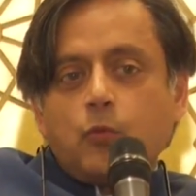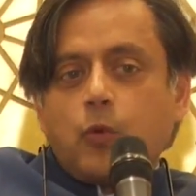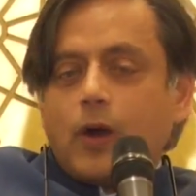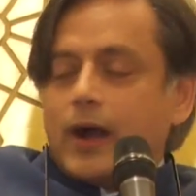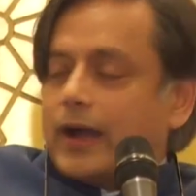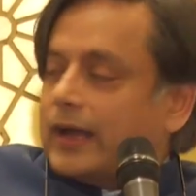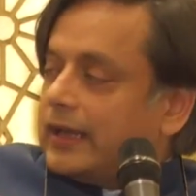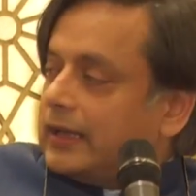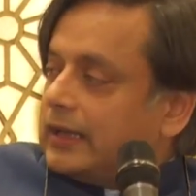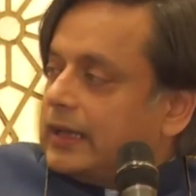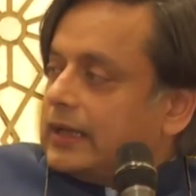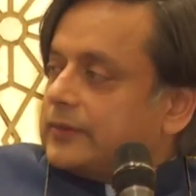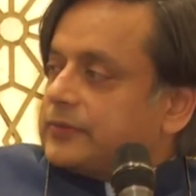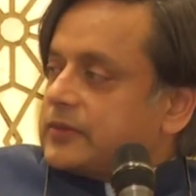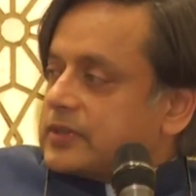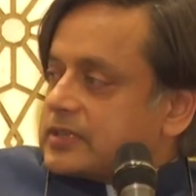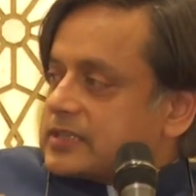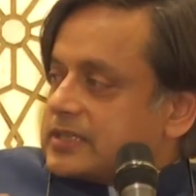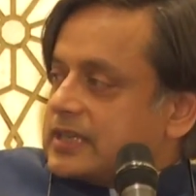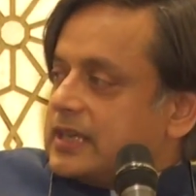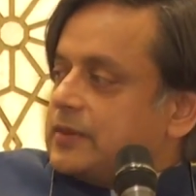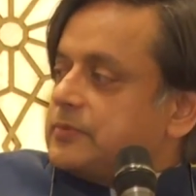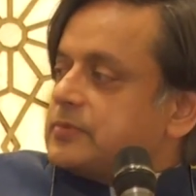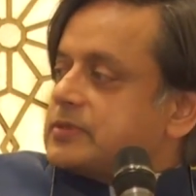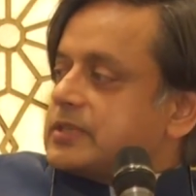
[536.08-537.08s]
while at the
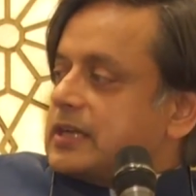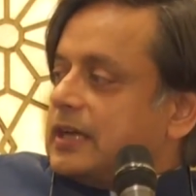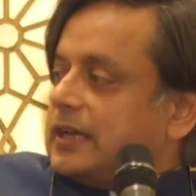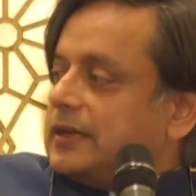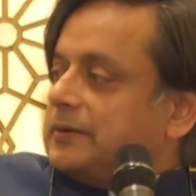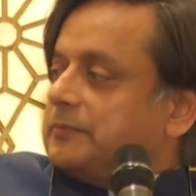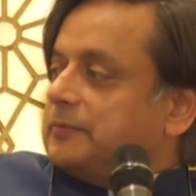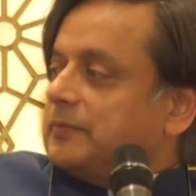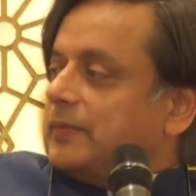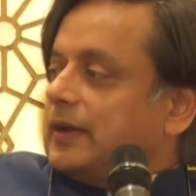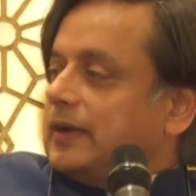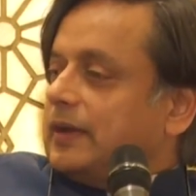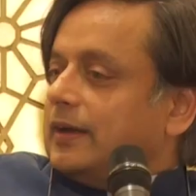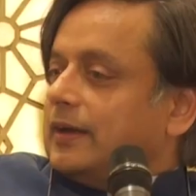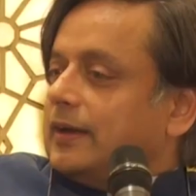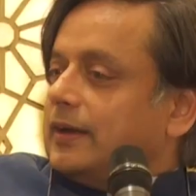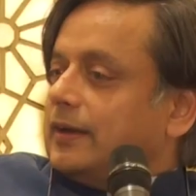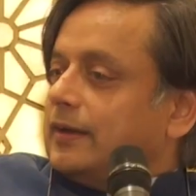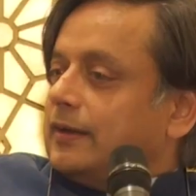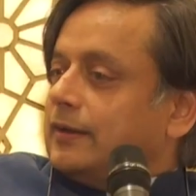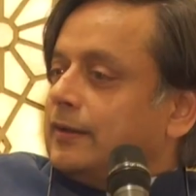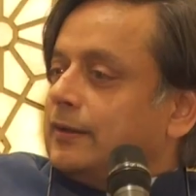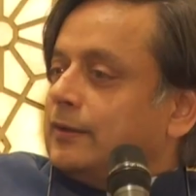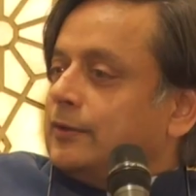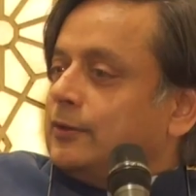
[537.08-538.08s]
same time
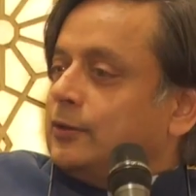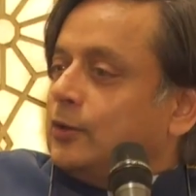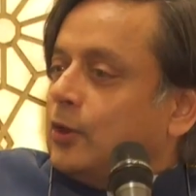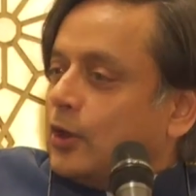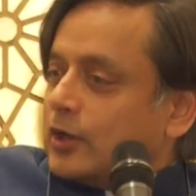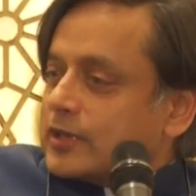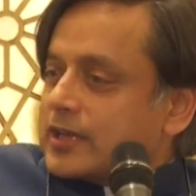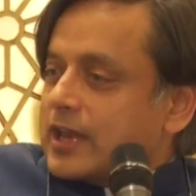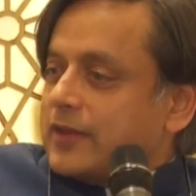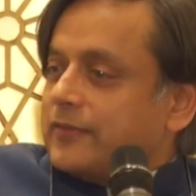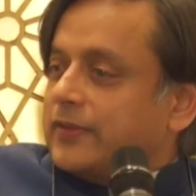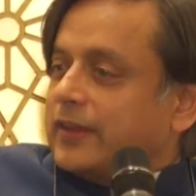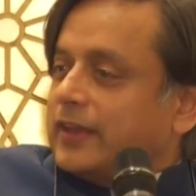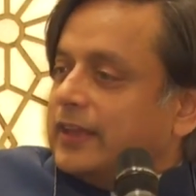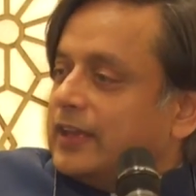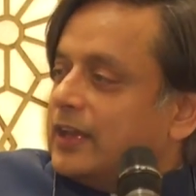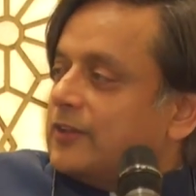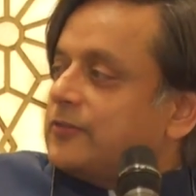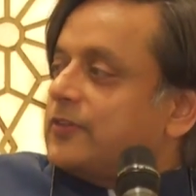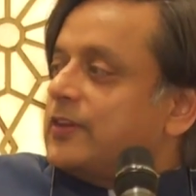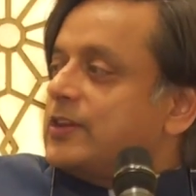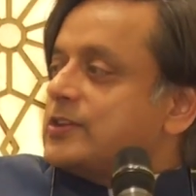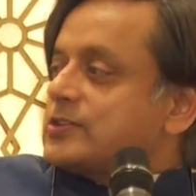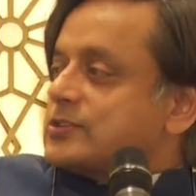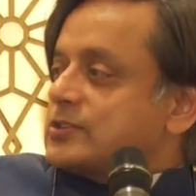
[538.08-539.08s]
not having
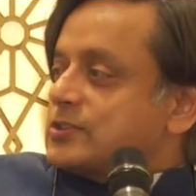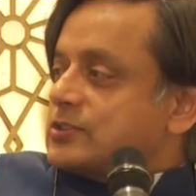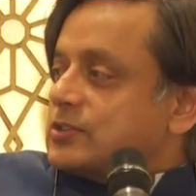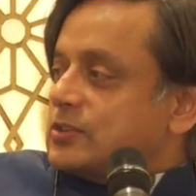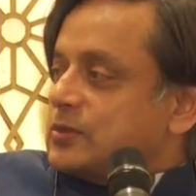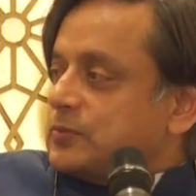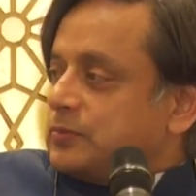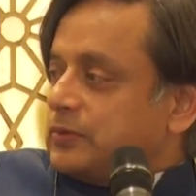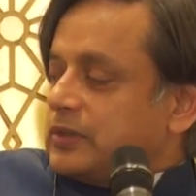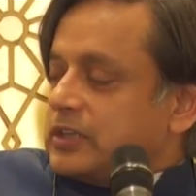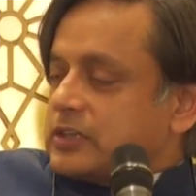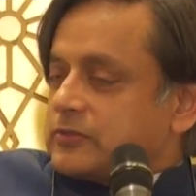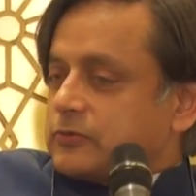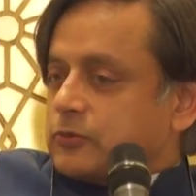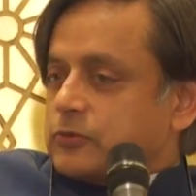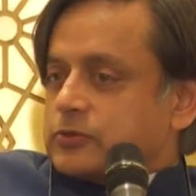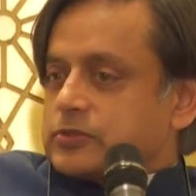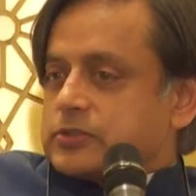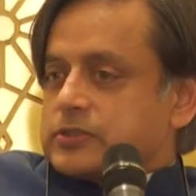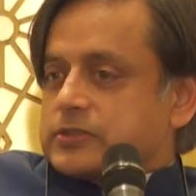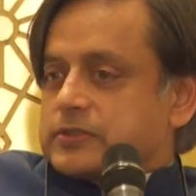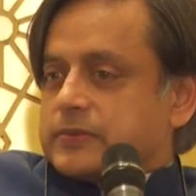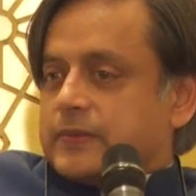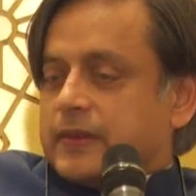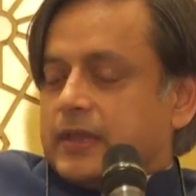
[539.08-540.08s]
enough Asians in the police
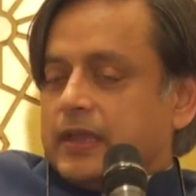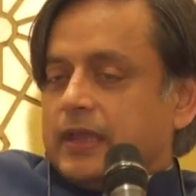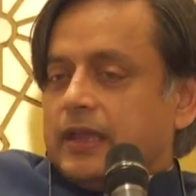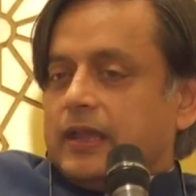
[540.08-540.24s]
forces.